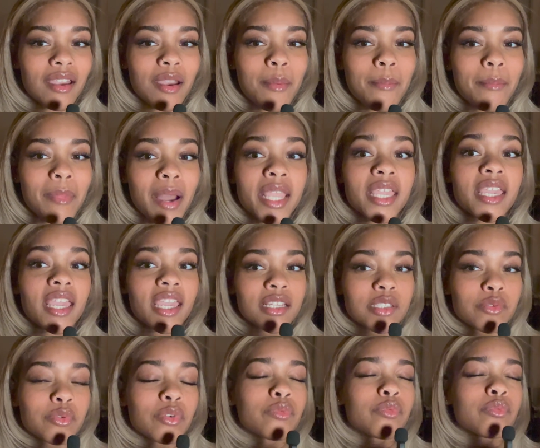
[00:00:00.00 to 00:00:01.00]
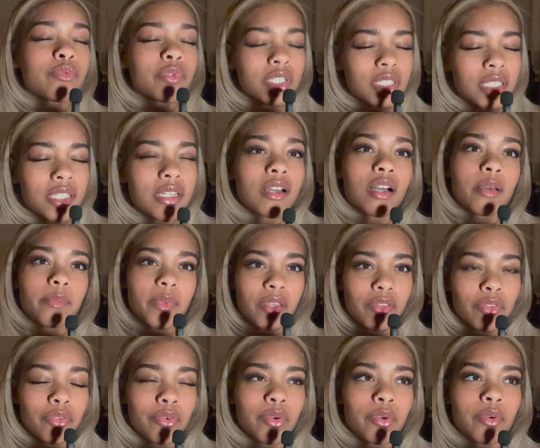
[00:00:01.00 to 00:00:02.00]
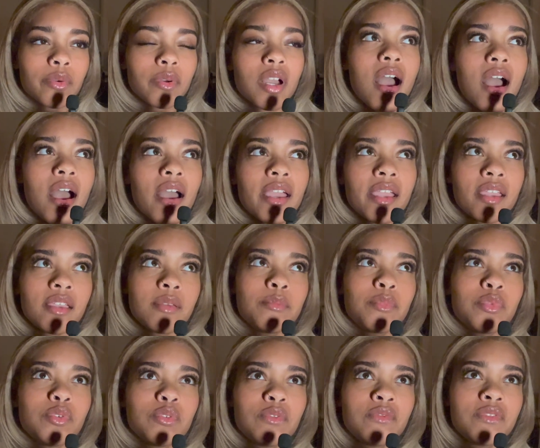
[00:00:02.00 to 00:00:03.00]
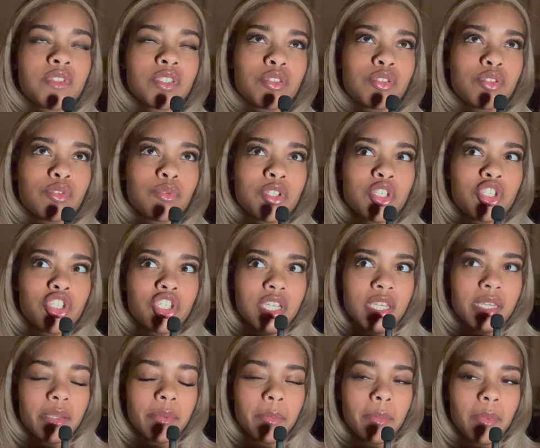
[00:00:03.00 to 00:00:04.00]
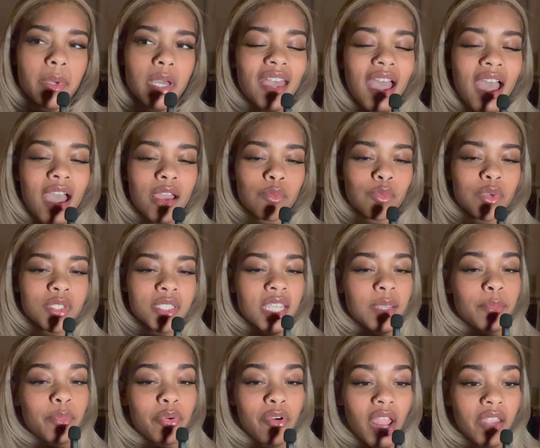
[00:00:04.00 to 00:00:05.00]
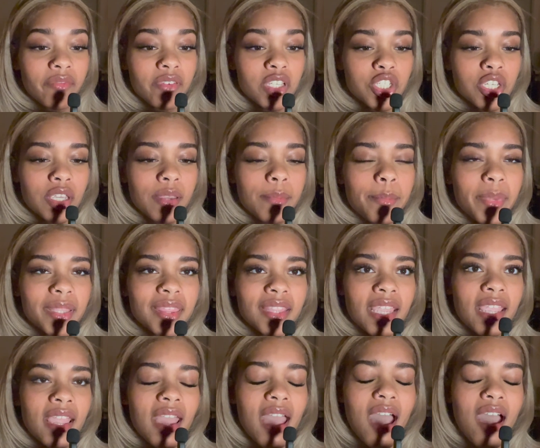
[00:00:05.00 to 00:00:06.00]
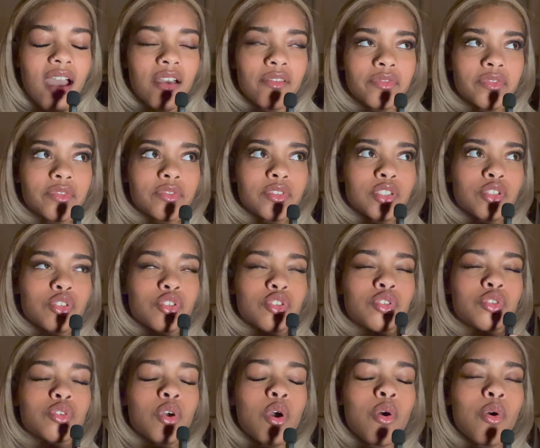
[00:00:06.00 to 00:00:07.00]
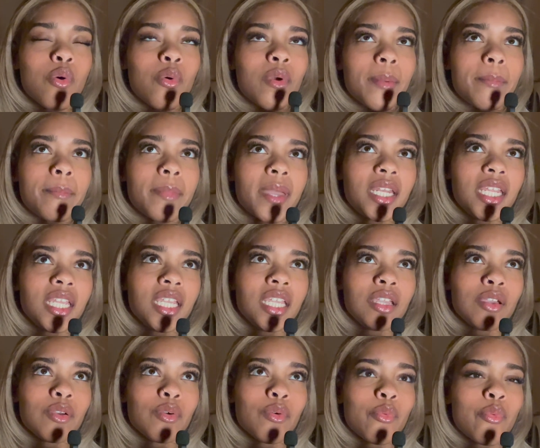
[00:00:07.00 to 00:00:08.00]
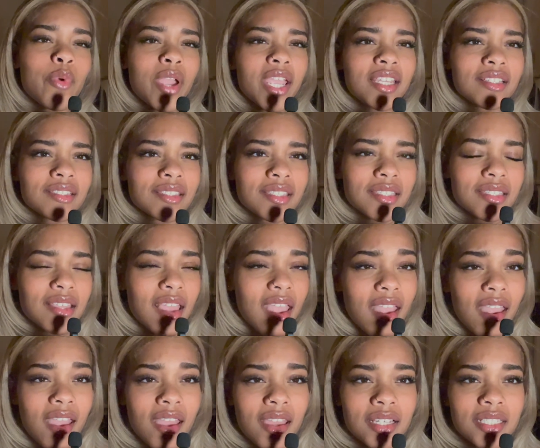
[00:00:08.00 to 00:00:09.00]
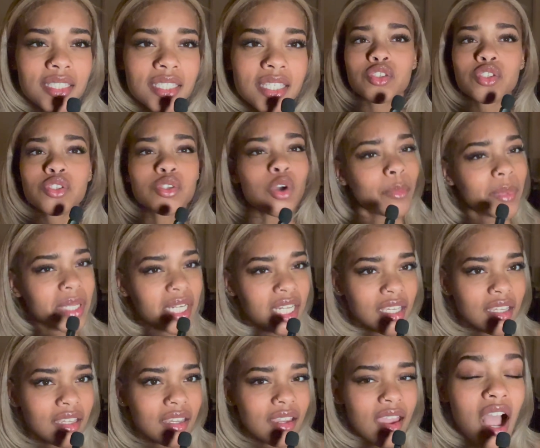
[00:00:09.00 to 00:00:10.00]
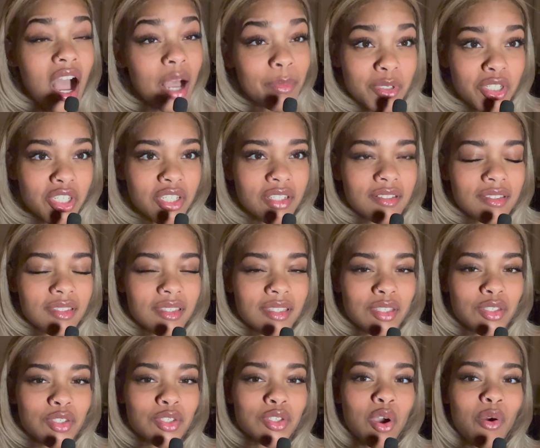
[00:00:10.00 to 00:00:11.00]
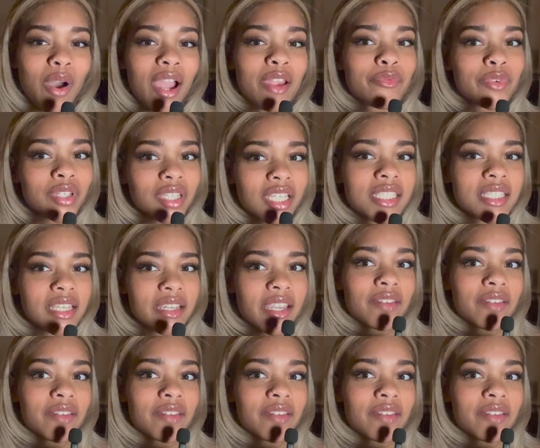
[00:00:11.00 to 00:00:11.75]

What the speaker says: my gains were really coming through. I moved to a gym that was a private gym, but they have so many weights and so many options. So I really took